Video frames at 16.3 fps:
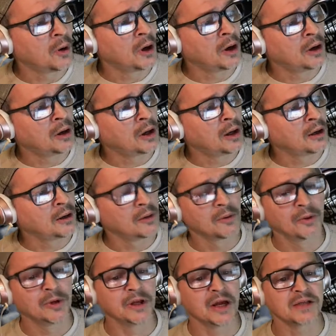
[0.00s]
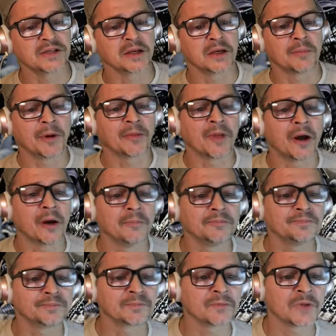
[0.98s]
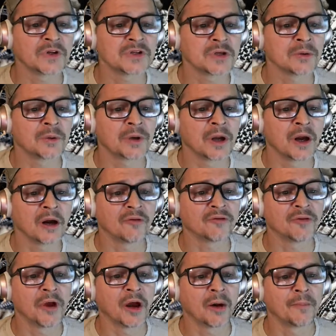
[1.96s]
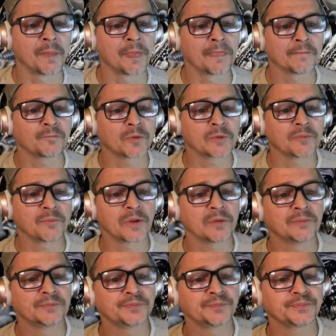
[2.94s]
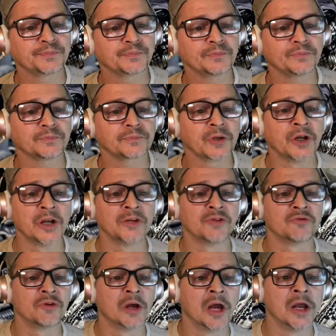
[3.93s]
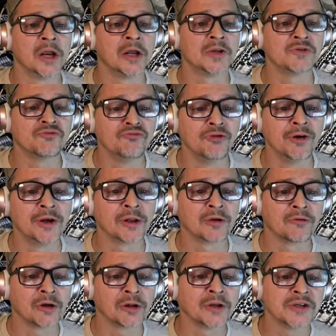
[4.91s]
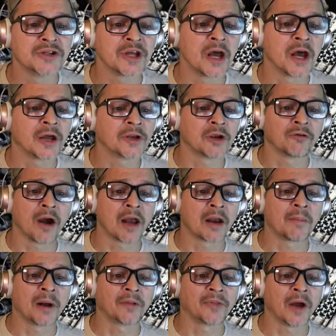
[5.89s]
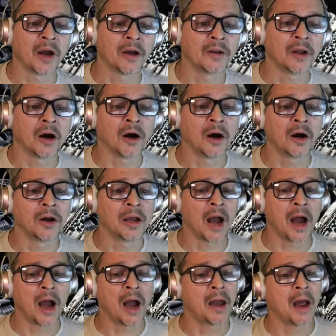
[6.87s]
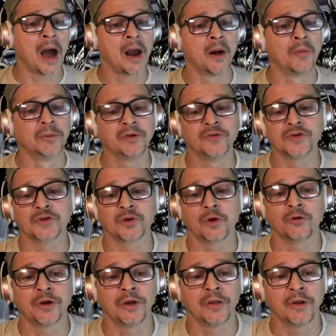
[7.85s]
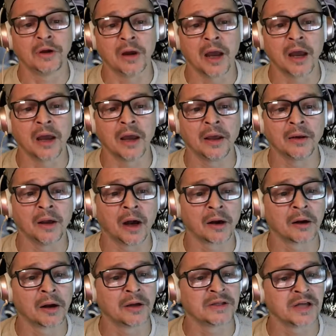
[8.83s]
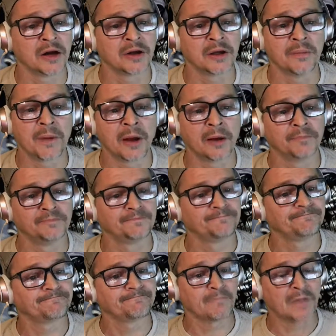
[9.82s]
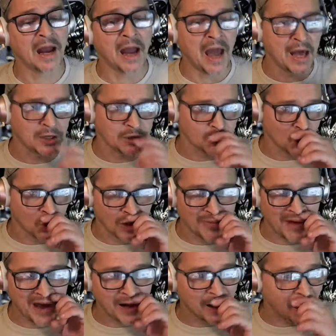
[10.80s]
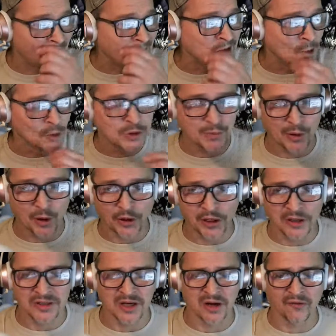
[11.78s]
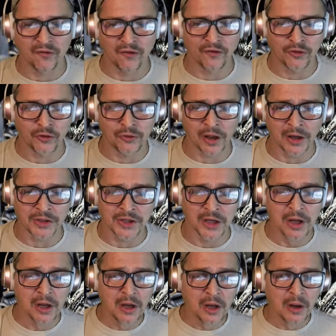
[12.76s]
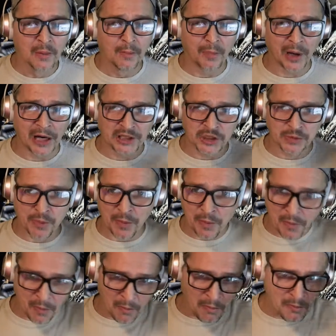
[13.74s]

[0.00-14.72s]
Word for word: uh, what do you guys think about that? Let's see what we have. Yeah, it is. Re- it is really, really sad. You're right about that. Uh, I, I don't believe the story either, and I'm gonna tell you, man. I had to talk about it. I know it's been on the internet for a few days, but I've just been